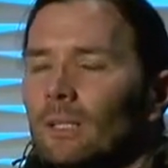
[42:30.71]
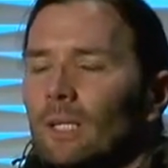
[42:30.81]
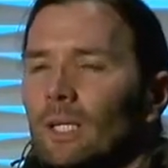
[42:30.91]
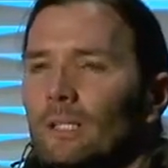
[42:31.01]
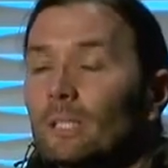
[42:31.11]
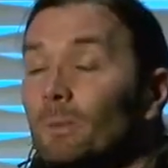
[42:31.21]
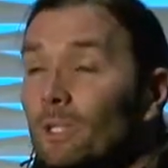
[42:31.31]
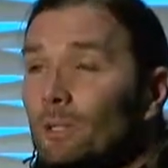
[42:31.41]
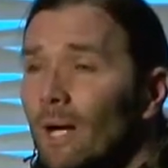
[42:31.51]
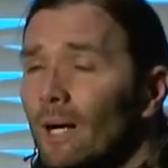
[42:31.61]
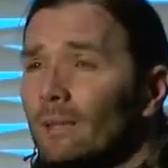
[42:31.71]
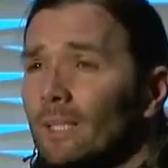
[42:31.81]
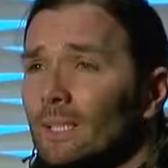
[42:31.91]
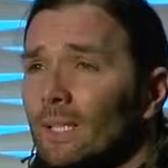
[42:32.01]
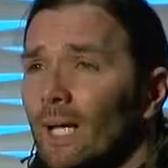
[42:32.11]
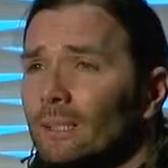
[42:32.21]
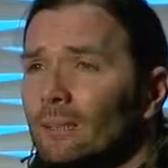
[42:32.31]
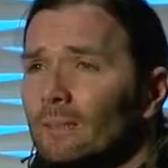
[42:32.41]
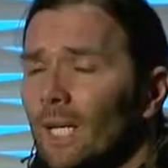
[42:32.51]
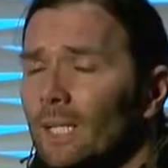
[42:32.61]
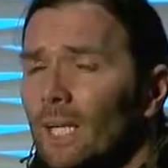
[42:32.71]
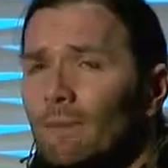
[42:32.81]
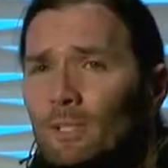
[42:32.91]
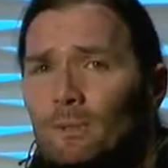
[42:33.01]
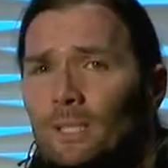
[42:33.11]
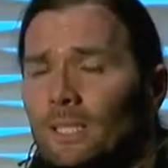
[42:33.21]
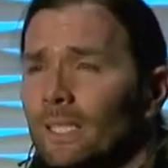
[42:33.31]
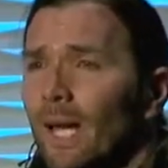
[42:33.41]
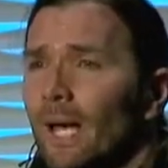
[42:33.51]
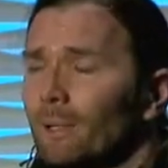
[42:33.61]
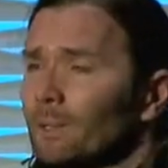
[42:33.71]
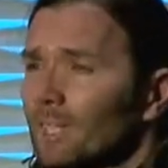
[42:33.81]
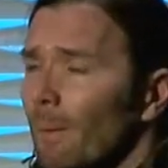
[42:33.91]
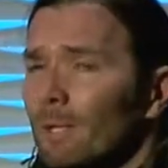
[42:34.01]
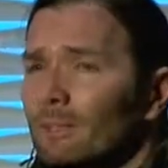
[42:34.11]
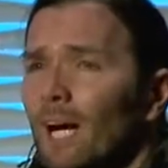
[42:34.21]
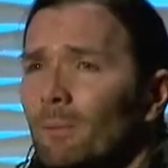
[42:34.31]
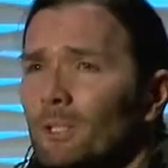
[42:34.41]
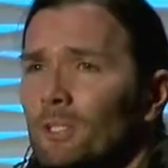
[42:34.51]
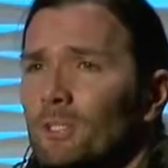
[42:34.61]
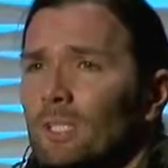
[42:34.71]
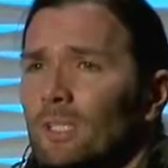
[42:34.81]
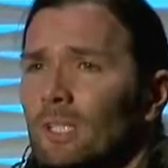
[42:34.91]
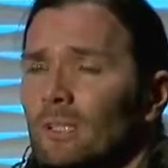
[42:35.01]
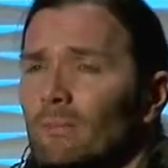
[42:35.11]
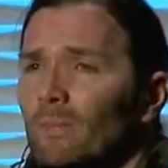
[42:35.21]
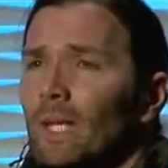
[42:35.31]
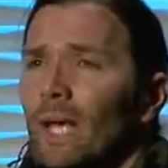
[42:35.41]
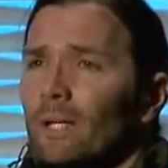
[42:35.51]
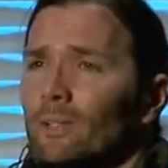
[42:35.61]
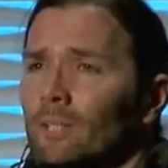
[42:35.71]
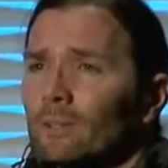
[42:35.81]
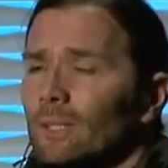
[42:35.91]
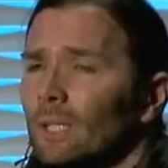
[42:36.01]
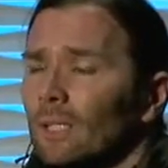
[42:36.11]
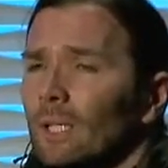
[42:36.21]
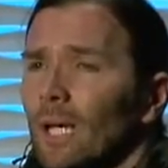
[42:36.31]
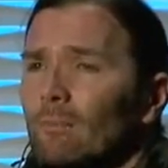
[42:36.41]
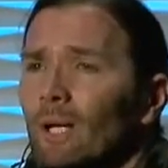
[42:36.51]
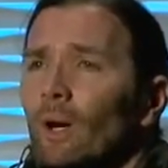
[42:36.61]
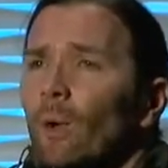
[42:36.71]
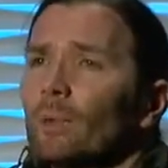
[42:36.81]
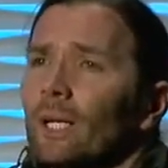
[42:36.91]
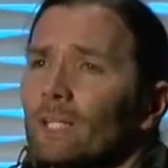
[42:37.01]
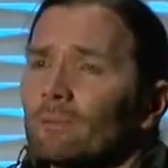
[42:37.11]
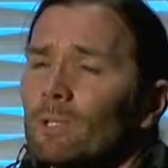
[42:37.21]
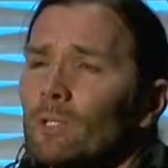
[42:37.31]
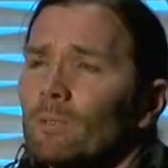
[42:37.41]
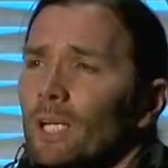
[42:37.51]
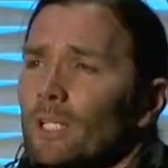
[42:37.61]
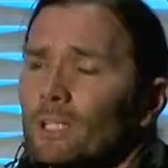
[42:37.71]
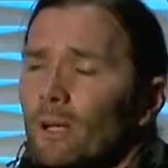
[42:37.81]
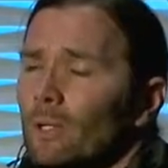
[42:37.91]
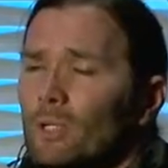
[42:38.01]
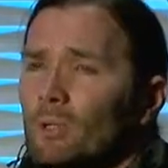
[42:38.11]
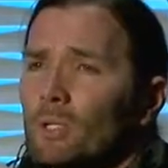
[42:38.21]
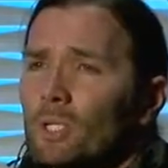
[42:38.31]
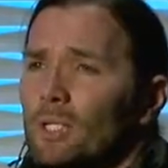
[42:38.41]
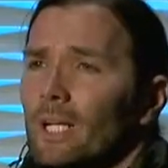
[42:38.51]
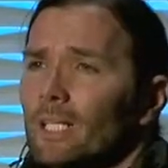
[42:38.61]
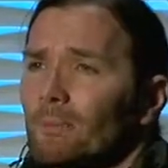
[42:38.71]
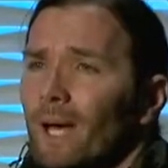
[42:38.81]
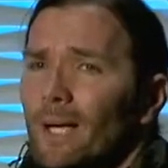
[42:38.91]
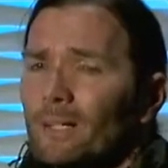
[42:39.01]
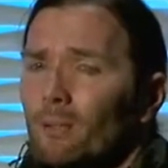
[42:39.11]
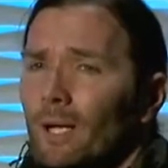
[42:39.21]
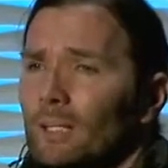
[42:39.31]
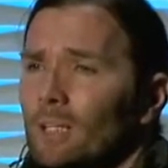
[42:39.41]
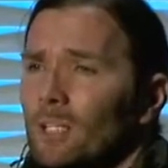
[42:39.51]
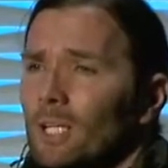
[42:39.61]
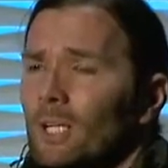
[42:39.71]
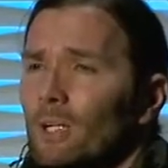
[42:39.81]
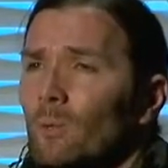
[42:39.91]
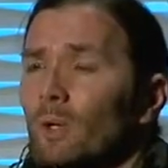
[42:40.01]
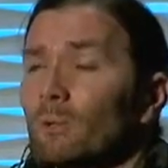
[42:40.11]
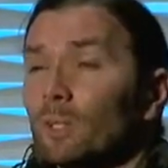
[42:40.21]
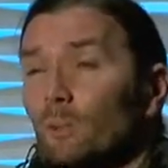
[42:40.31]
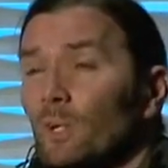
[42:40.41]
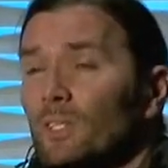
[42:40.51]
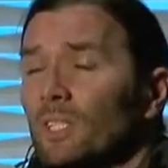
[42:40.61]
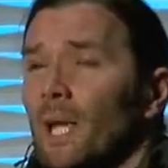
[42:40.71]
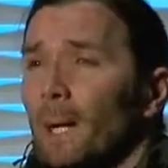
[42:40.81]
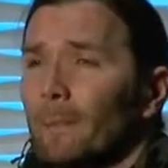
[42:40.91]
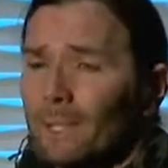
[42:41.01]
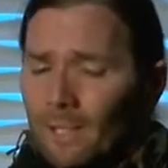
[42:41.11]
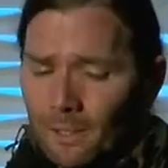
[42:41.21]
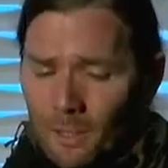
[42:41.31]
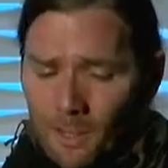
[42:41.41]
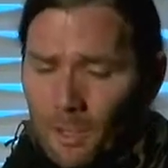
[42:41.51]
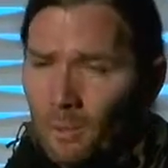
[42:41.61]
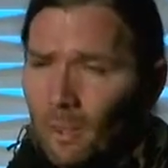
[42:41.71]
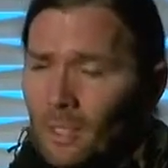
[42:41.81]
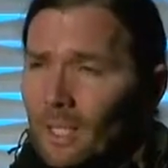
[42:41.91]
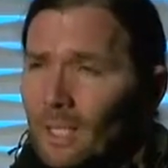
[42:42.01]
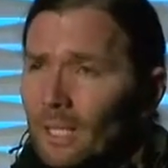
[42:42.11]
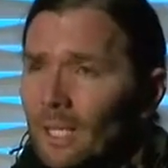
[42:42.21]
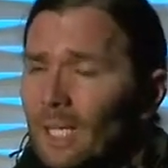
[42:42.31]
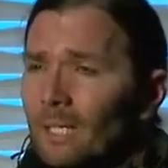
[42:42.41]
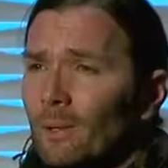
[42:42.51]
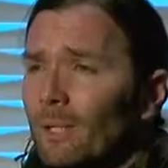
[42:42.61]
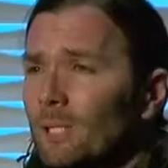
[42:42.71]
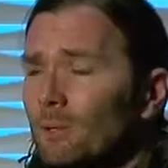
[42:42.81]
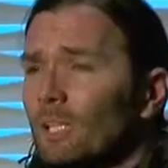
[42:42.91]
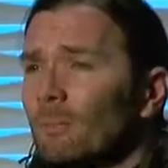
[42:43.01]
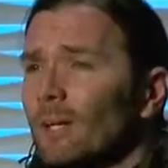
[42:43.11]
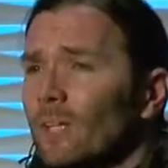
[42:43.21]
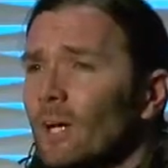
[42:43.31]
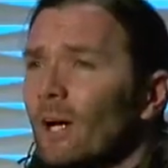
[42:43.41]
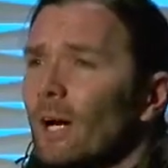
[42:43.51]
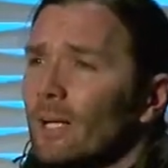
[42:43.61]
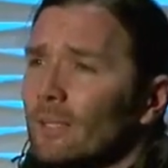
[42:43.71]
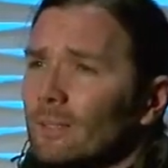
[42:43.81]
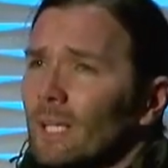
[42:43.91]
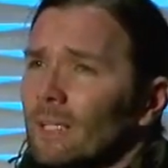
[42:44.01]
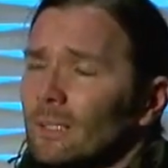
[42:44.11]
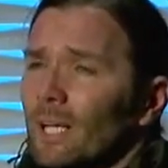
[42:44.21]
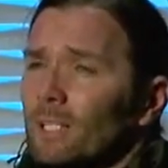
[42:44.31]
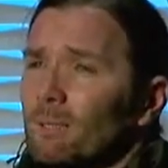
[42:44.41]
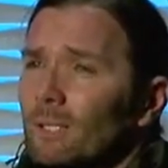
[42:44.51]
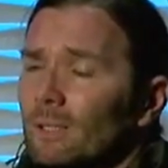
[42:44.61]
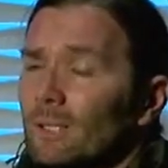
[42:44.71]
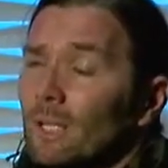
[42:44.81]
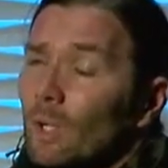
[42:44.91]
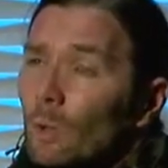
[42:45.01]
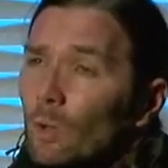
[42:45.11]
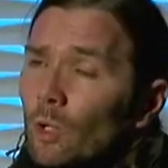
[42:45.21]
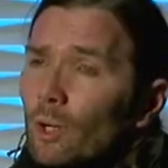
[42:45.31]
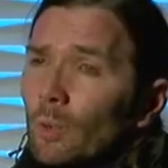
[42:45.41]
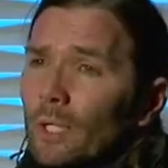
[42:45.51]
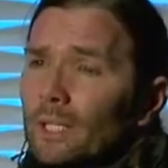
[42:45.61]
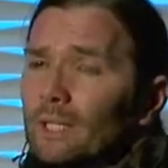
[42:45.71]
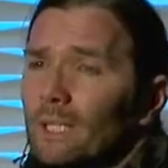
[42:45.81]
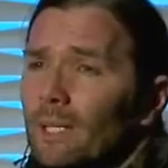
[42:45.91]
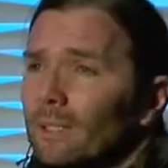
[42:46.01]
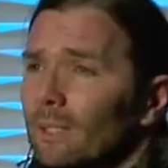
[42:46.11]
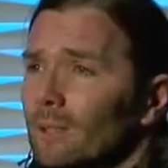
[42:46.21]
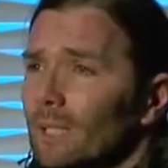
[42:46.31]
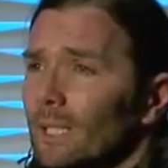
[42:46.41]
in spirituality and getting heavy-duty into that. Also got me a lot more interested in health and my own health and rejuvenation, also just on this path to wanting to share what really works and helping others. So, you know, and it's really about the heart, and that's what we're all working together